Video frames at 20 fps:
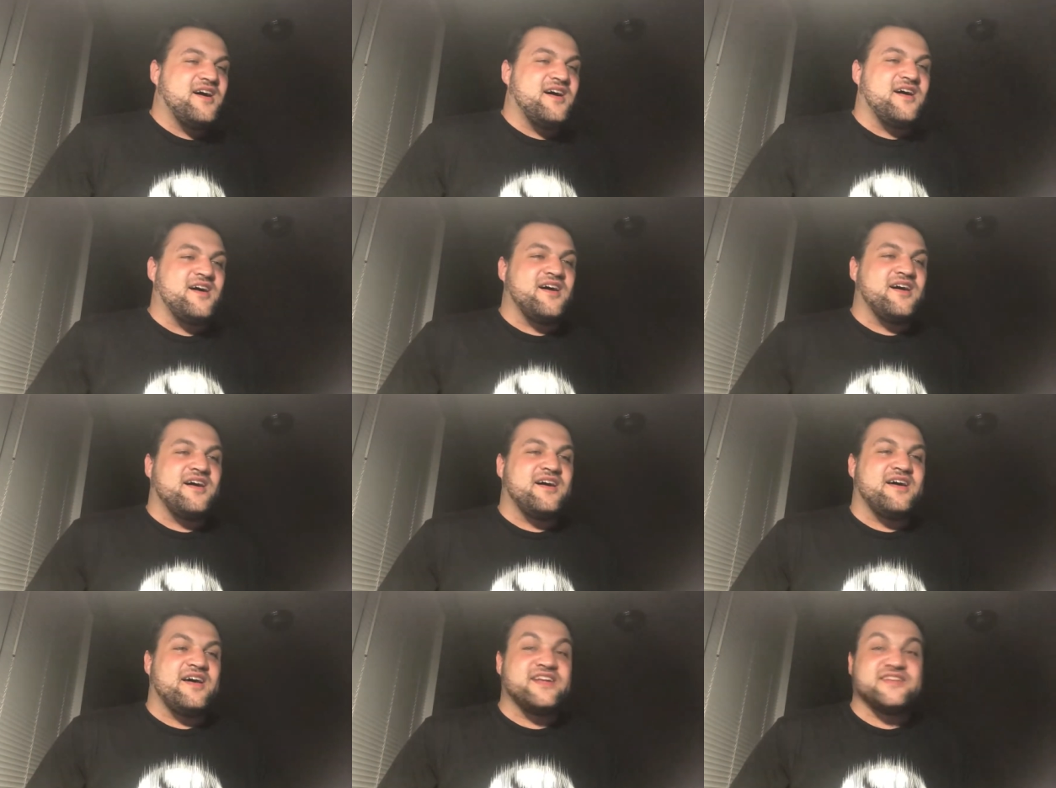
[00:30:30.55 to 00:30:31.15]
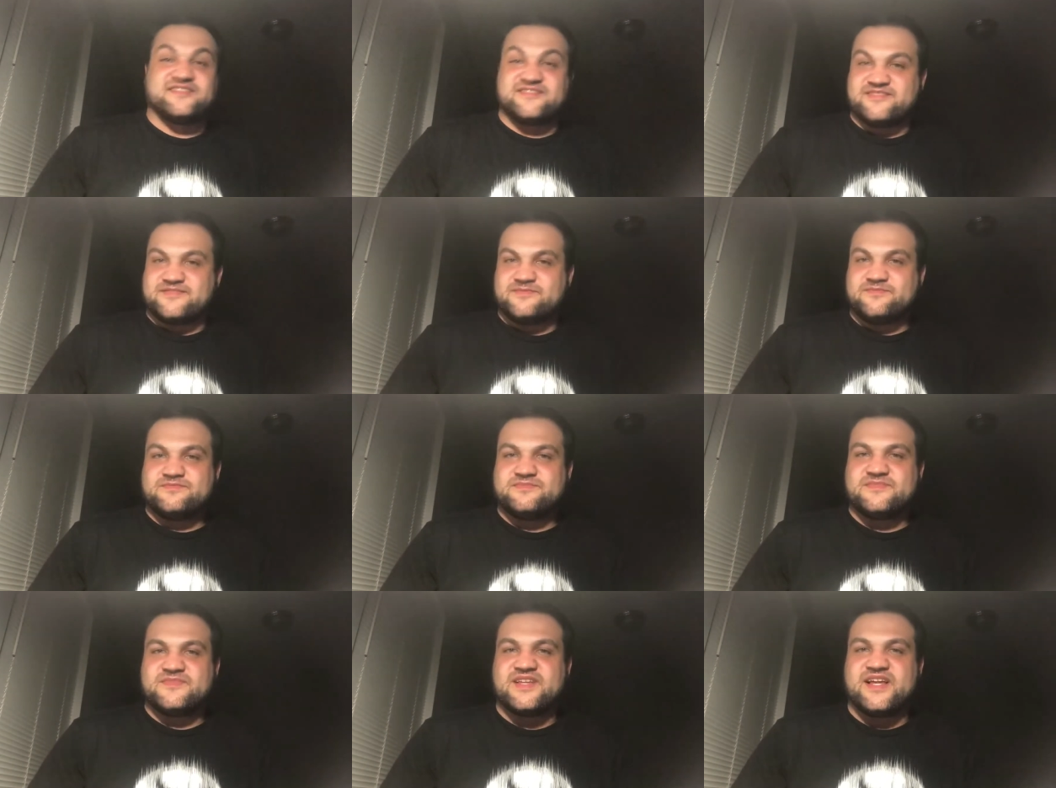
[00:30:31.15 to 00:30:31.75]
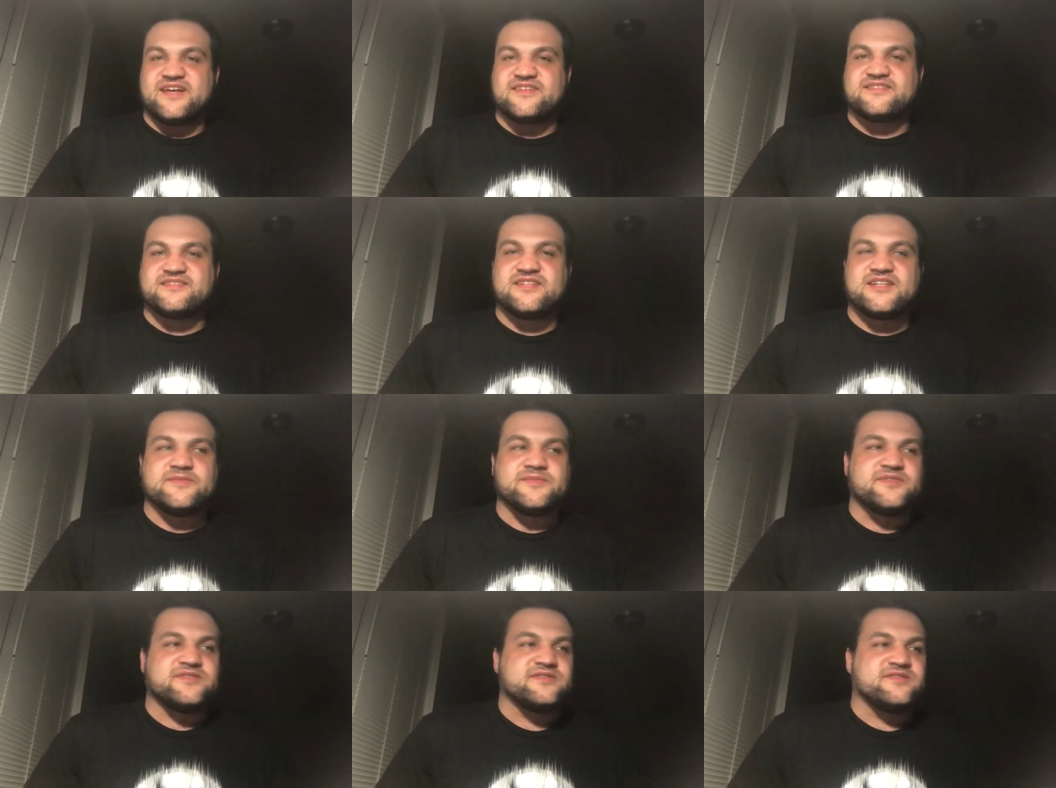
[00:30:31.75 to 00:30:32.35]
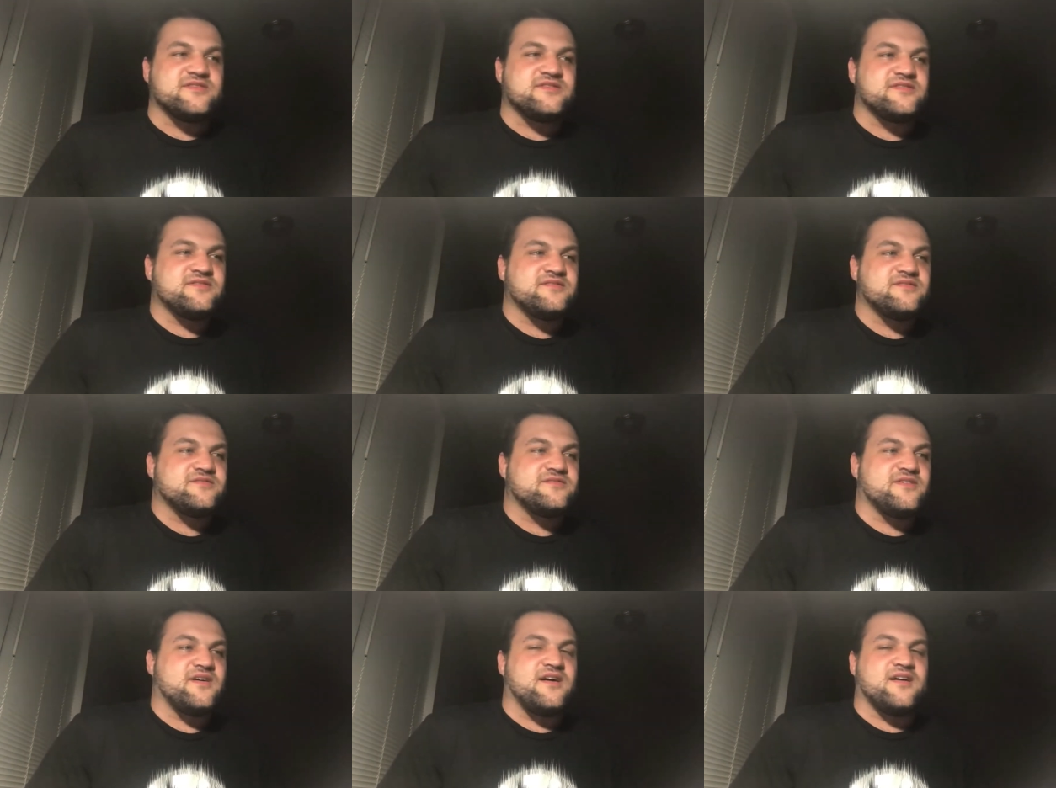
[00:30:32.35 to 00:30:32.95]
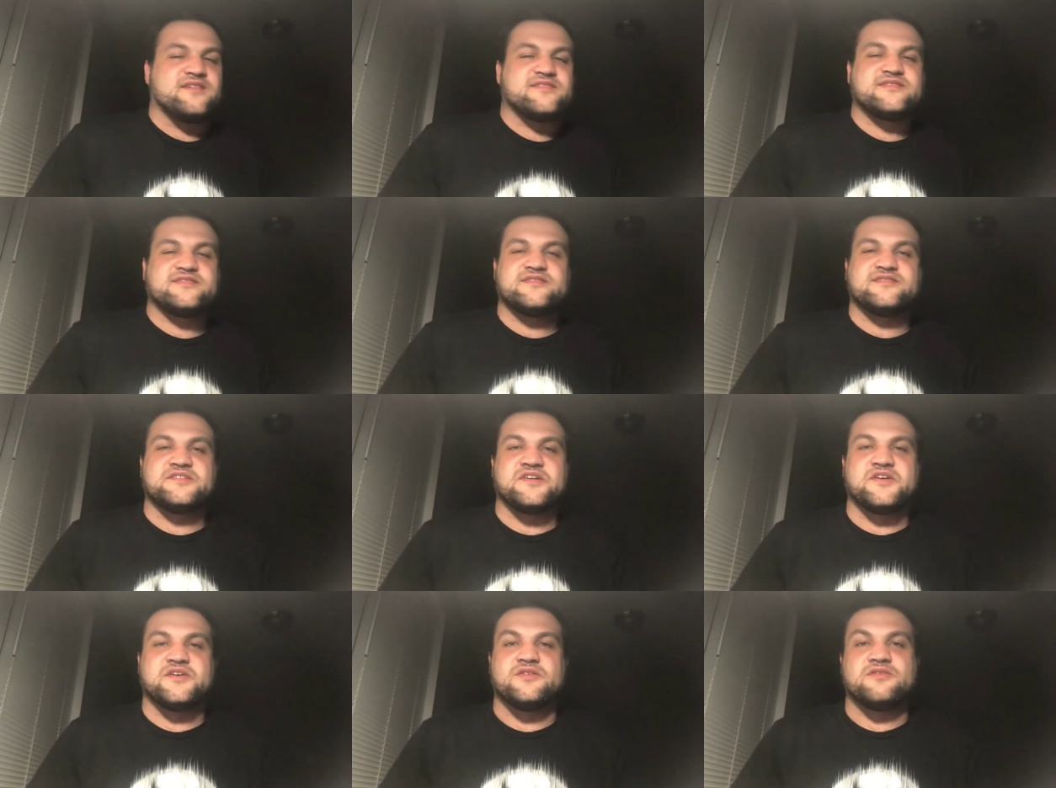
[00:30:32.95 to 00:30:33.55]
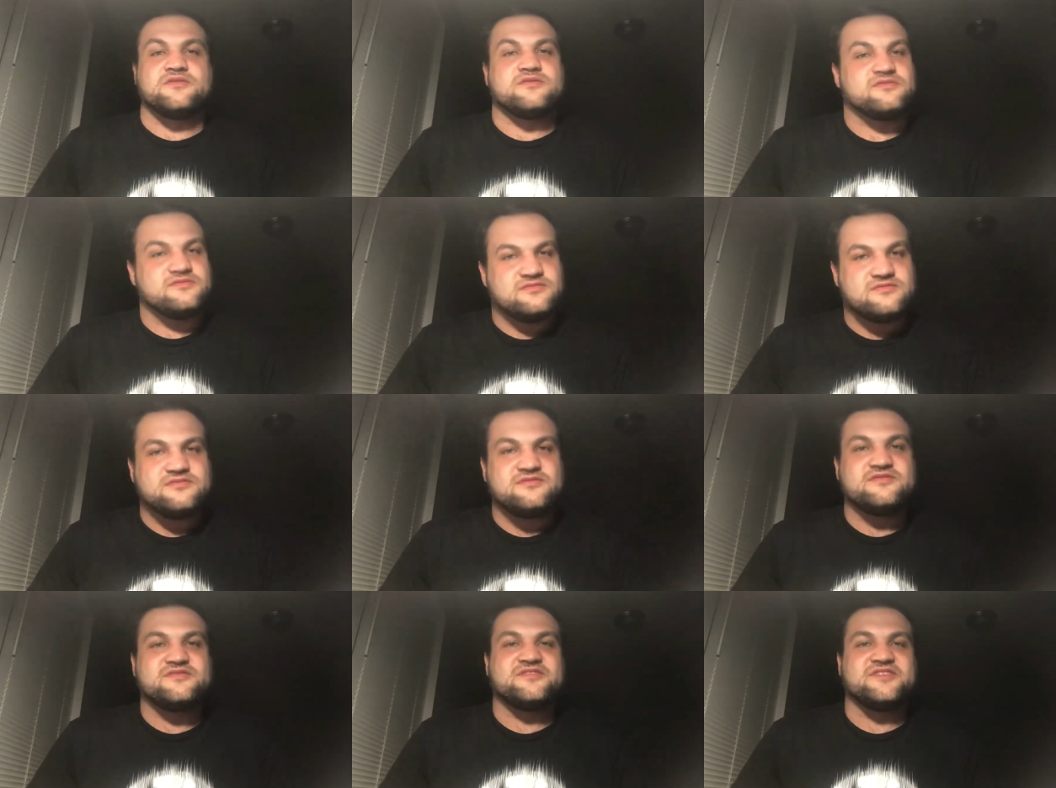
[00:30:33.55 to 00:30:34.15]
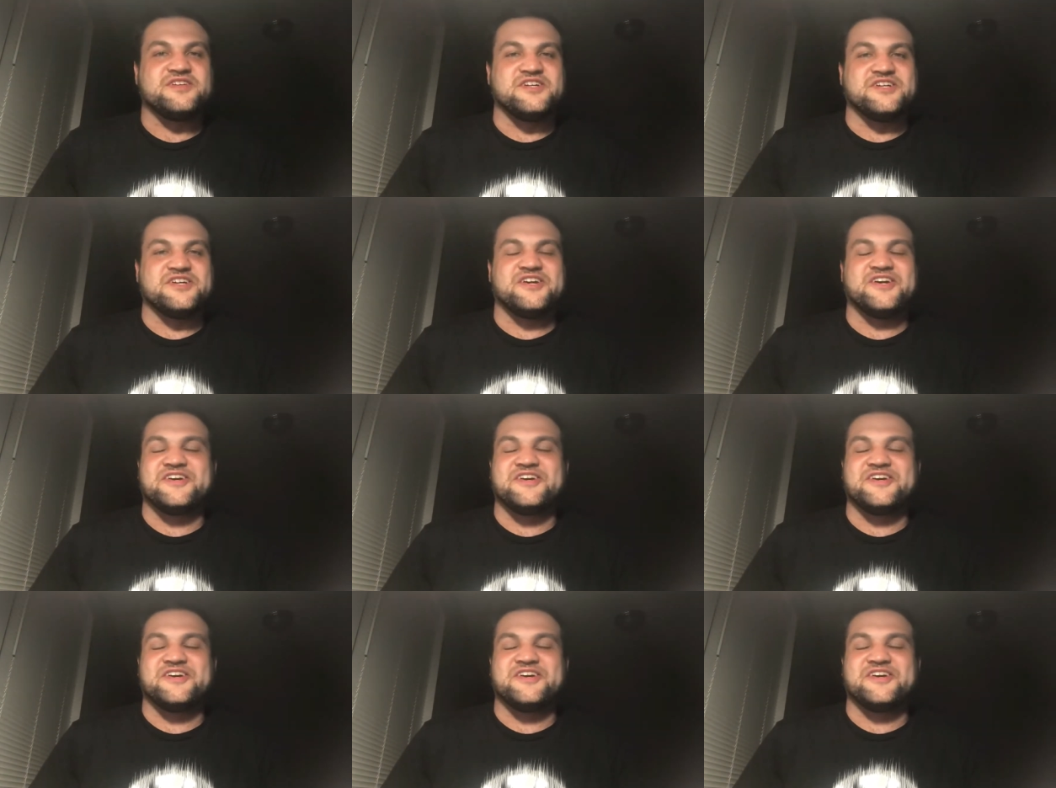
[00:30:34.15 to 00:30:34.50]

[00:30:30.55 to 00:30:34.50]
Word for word: uh, and his last name is Fox. So good